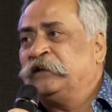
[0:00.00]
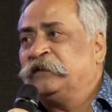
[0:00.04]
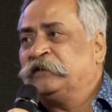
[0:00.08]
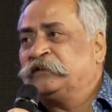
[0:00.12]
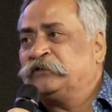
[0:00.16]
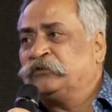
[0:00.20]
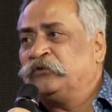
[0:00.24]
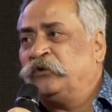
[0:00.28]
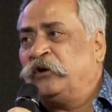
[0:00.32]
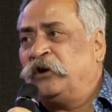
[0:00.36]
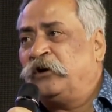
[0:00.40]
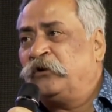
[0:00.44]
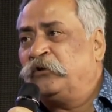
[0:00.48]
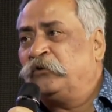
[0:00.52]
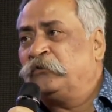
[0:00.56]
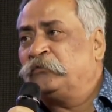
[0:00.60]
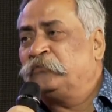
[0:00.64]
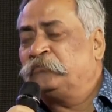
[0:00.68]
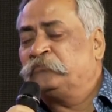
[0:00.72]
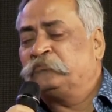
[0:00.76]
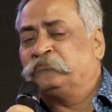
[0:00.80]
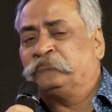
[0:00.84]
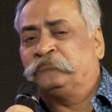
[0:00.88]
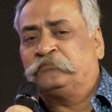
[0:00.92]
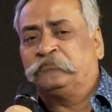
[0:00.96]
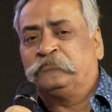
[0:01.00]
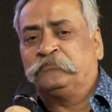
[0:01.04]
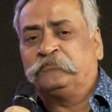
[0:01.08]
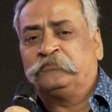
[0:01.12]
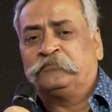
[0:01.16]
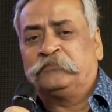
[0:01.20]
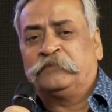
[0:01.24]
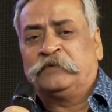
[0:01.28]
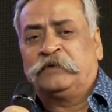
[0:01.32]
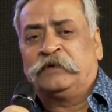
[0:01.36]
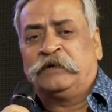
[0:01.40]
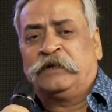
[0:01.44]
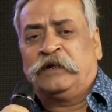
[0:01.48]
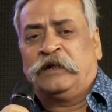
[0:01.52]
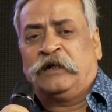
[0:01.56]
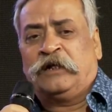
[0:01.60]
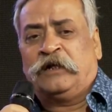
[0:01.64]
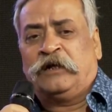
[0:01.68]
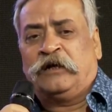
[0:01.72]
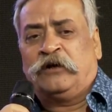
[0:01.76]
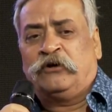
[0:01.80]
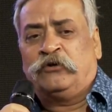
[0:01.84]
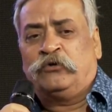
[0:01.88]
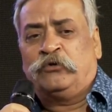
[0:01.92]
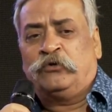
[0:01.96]
as to how,
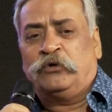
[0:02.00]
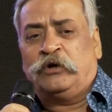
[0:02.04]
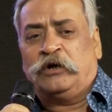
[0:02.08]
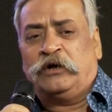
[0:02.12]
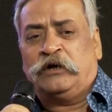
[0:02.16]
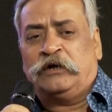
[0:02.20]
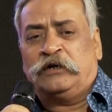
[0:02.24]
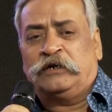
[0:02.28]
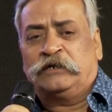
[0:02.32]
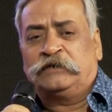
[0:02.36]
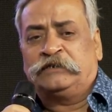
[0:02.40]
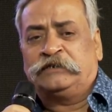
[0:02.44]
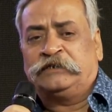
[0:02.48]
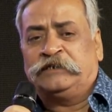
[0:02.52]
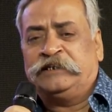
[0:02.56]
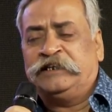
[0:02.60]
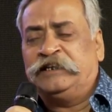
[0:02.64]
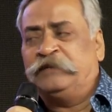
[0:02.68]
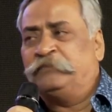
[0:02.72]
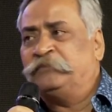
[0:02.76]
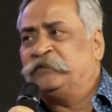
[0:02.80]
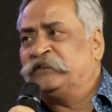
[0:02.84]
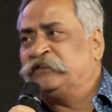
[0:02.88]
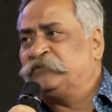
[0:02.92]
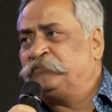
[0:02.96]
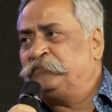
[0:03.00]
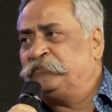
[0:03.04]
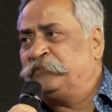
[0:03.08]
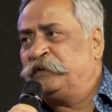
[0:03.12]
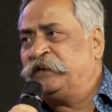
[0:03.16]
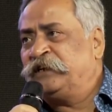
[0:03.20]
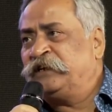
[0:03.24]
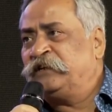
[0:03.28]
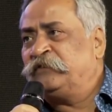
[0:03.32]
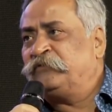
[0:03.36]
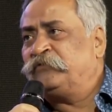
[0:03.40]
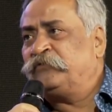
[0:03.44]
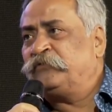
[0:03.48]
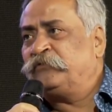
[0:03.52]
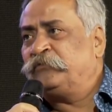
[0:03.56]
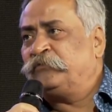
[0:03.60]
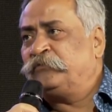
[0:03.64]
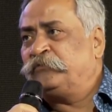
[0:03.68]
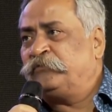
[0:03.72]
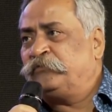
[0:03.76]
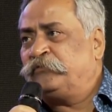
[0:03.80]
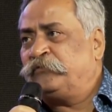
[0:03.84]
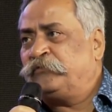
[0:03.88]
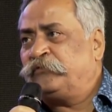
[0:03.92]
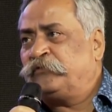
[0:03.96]
how a team is made
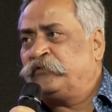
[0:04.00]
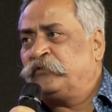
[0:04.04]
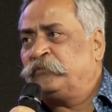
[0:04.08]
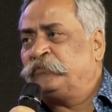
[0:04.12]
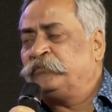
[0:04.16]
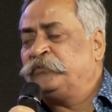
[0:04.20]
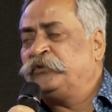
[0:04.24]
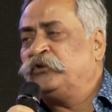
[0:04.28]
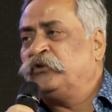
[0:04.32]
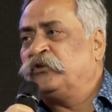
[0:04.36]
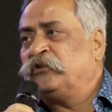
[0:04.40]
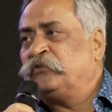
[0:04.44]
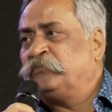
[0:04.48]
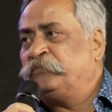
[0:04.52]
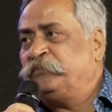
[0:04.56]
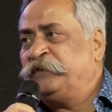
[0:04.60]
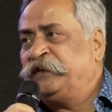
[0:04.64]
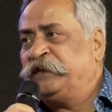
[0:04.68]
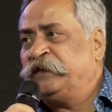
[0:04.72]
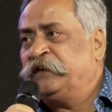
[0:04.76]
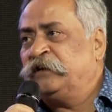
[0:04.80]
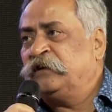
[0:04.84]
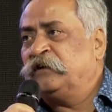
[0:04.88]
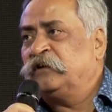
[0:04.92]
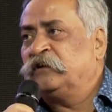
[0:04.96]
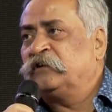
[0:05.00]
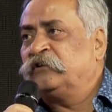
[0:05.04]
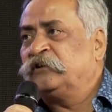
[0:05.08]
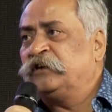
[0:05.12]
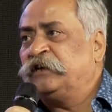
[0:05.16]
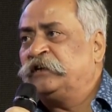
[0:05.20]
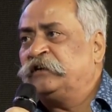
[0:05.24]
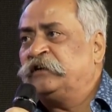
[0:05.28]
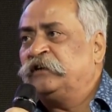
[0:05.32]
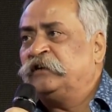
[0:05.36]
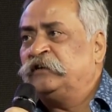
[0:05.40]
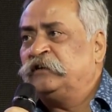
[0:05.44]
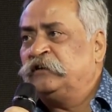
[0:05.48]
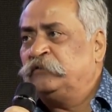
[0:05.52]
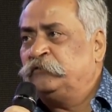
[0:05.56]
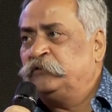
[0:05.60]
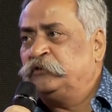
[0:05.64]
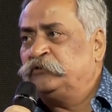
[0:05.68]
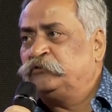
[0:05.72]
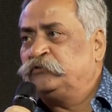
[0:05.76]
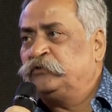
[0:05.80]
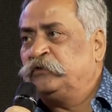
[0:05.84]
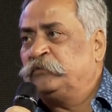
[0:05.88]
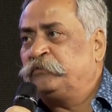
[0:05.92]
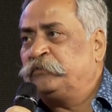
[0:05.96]
from beyond being a great
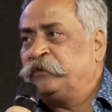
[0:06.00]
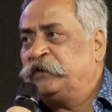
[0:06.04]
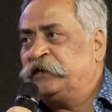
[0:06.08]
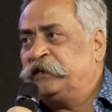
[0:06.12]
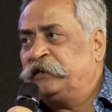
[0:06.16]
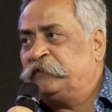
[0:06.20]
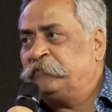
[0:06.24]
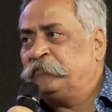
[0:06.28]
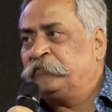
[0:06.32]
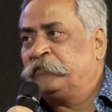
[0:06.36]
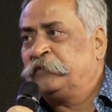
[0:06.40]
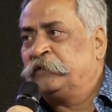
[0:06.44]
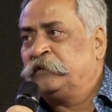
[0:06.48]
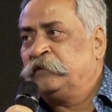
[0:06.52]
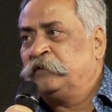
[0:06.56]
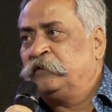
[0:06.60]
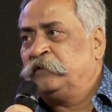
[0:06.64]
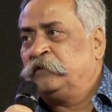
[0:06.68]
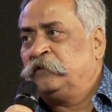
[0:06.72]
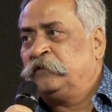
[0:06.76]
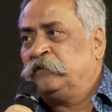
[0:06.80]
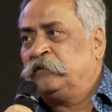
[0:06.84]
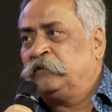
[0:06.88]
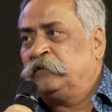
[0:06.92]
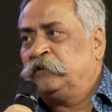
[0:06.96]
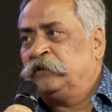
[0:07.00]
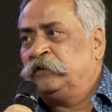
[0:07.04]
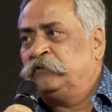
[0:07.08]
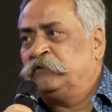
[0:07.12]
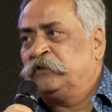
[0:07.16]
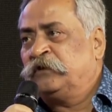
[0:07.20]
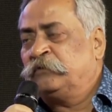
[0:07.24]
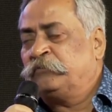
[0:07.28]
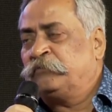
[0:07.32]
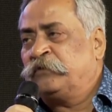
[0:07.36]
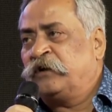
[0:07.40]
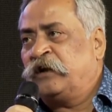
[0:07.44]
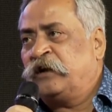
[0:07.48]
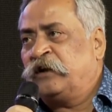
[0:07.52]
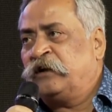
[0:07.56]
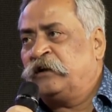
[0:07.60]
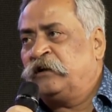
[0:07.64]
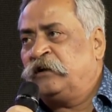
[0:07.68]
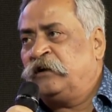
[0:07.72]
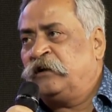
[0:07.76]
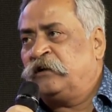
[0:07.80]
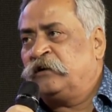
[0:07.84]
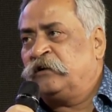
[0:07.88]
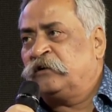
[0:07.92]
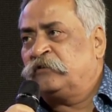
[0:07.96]
individual player? Even a
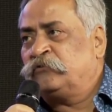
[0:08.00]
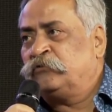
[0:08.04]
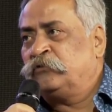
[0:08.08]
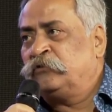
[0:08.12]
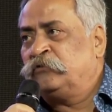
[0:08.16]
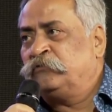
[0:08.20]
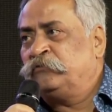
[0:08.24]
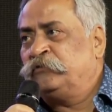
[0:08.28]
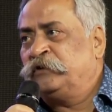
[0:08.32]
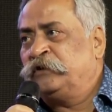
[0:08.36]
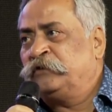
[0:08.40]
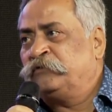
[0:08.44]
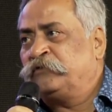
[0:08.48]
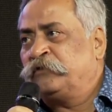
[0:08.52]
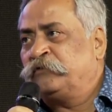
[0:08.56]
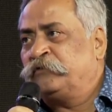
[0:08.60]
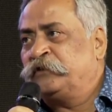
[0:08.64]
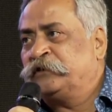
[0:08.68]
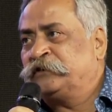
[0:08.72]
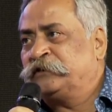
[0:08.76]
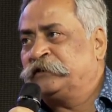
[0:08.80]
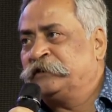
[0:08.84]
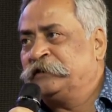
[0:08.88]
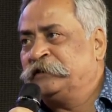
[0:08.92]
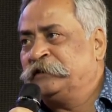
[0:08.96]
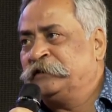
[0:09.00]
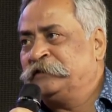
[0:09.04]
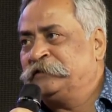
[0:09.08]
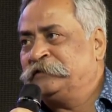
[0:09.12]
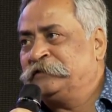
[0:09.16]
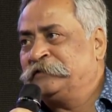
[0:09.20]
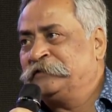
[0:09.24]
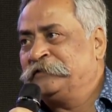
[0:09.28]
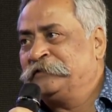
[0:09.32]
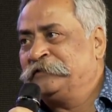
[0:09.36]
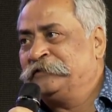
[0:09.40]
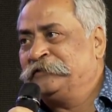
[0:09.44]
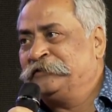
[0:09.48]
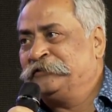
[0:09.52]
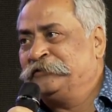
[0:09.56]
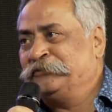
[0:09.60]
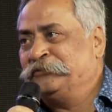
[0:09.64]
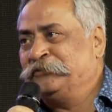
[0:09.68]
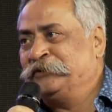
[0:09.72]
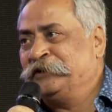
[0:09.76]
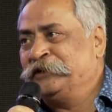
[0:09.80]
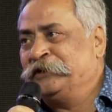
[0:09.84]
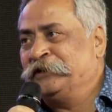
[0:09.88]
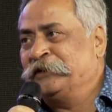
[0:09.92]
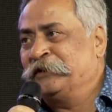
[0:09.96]
Brian Lara couldn't win for West Indies.
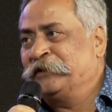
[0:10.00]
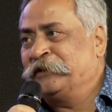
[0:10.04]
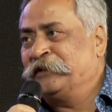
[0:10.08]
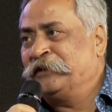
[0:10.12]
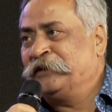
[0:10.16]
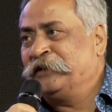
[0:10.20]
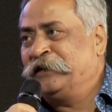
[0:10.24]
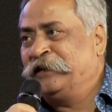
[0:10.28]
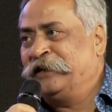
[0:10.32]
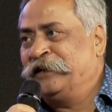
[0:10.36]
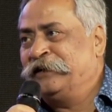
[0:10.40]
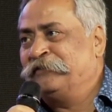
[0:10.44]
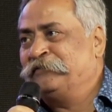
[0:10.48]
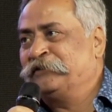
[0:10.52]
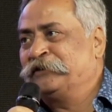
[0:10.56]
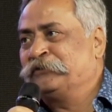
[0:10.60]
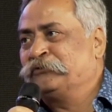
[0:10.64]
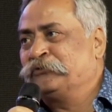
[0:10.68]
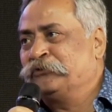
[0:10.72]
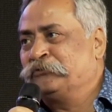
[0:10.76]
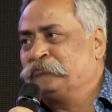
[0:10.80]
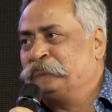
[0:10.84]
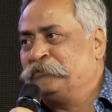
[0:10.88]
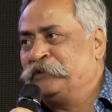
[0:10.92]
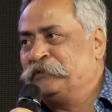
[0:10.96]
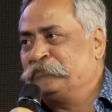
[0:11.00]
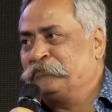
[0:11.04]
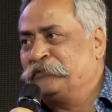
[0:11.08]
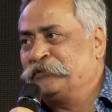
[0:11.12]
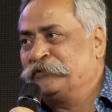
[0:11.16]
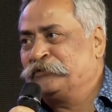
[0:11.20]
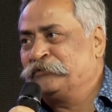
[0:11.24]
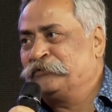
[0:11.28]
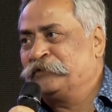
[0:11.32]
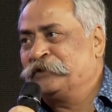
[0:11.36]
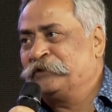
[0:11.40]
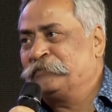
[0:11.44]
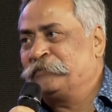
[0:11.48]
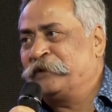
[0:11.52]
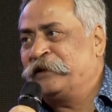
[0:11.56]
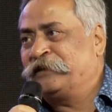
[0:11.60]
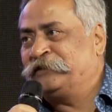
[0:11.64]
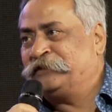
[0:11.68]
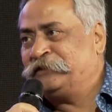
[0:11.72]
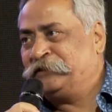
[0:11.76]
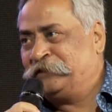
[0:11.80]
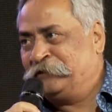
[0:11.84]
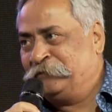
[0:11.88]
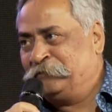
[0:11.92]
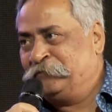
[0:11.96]
You need uh, eleven good people to win a
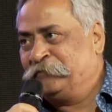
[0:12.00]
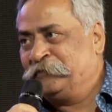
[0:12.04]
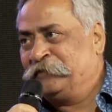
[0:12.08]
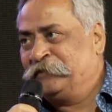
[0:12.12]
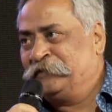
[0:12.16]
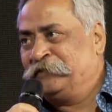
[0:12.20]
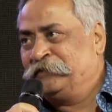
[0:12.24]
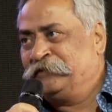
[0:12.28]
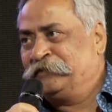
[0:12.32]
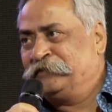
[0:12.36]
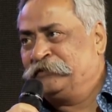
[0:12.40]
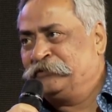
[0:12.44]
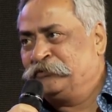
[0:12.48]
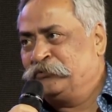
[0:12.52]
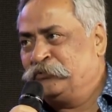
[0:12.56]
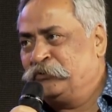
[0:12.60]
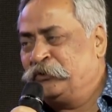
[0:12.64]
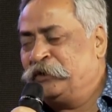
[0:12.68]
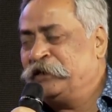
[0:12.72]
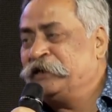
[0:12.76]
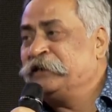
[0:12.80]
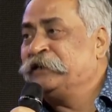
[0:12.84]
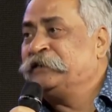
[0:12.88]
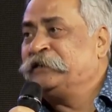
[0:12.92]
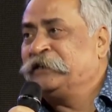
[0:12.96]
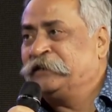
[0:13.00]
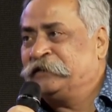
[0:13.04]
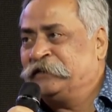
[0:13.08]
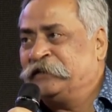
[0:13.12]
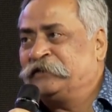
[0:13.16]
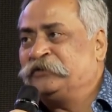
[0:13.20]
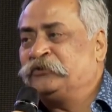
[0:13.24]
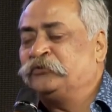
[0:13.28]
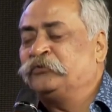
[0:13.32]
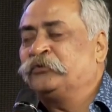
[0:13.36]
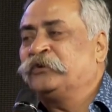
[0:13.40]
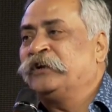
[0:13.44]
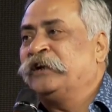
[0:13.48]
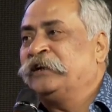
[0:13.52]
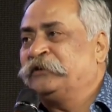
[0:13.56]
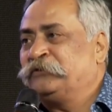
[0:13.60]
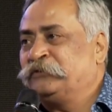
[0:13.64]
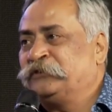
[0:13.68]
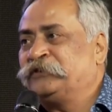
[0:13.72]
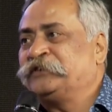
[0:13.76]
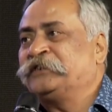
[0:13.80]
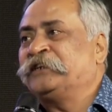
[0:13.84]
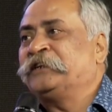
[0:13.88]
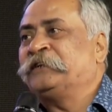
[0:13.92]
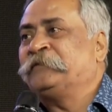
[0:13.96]
match. So anything that you would
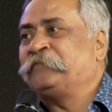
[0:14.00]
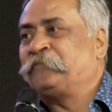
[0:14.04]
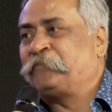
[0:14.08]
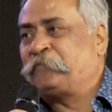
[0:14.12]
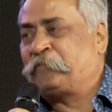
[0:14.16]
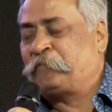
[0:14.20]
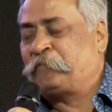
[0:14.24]
like to share?